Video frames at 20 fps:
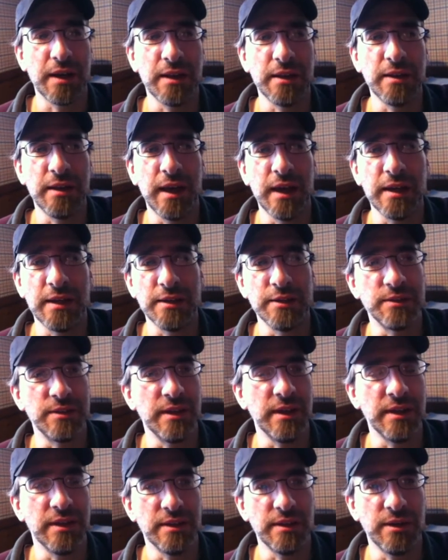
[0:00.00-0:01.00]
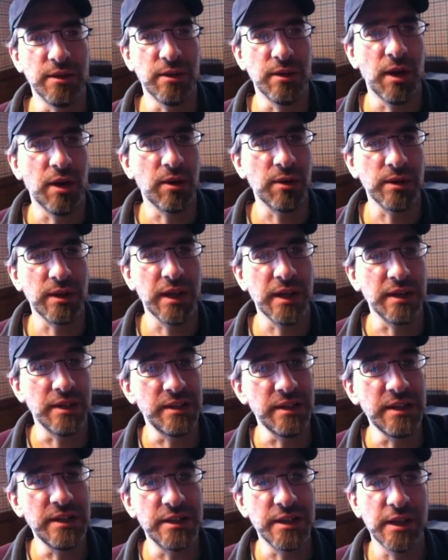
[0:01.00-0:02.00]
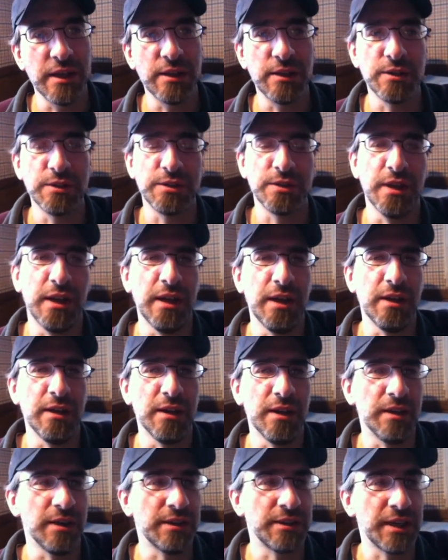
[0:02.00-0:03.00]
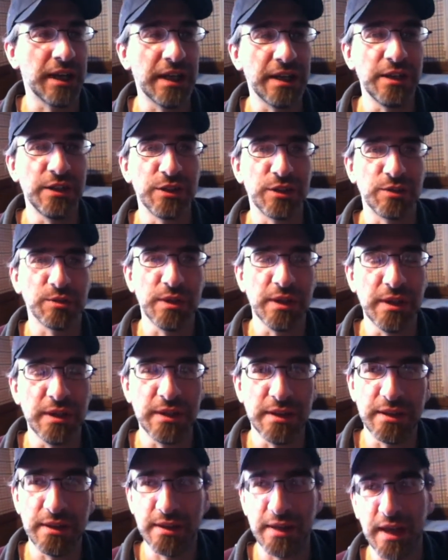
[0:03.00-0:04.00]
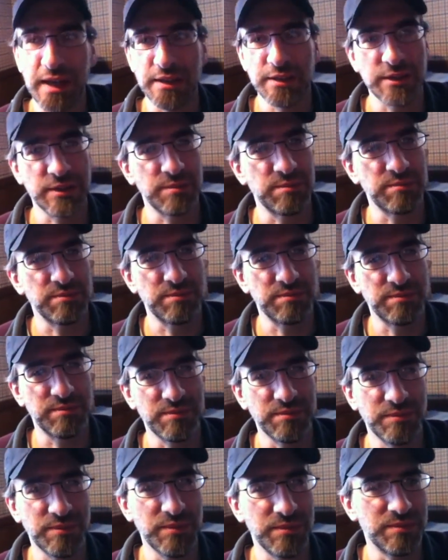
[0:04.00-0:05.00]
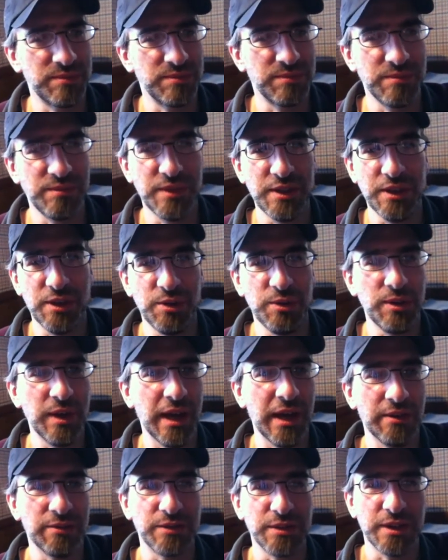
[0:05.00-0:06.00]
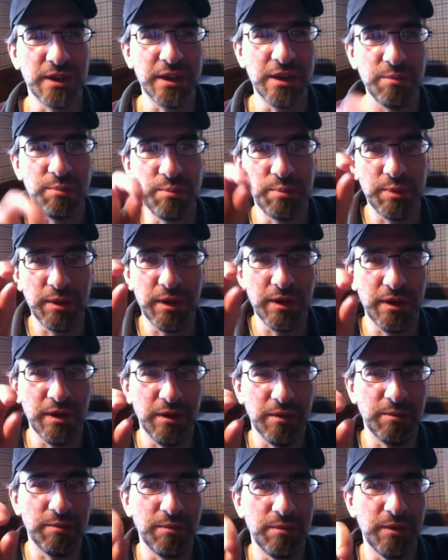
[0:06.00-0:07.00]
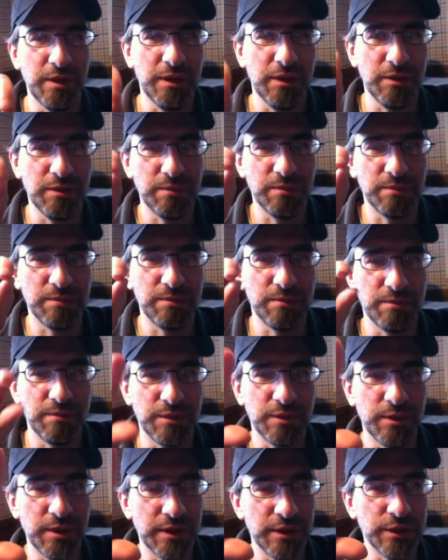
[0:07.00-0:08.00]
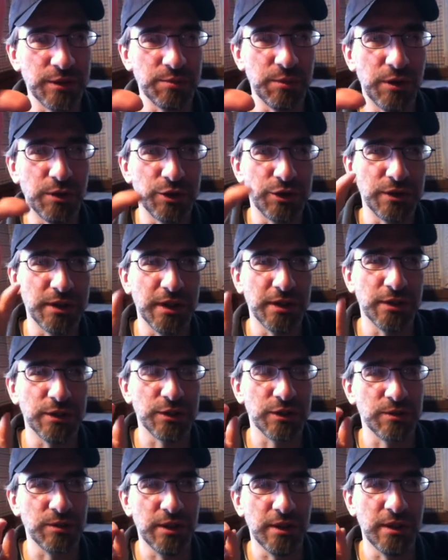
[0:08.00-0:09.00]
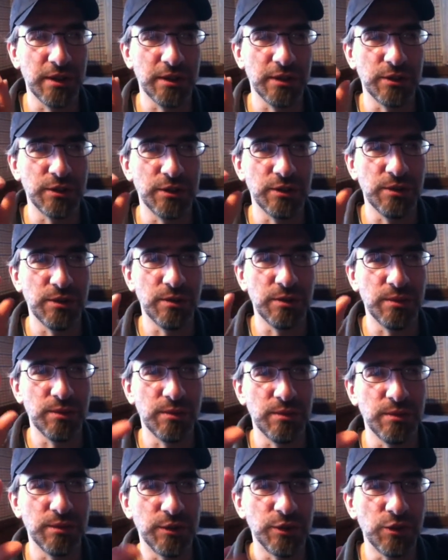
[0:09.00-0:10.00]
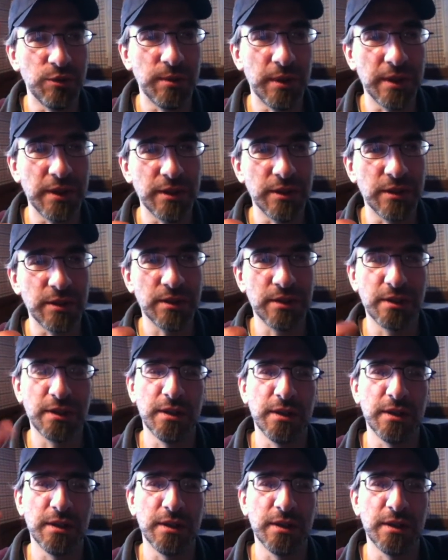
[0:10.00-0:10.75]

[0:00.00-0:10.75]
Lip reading: on that is that there are a lot of details, and on a tiny screen, that's, you know, you have to keep you know, doing this motion on the screen to zoom in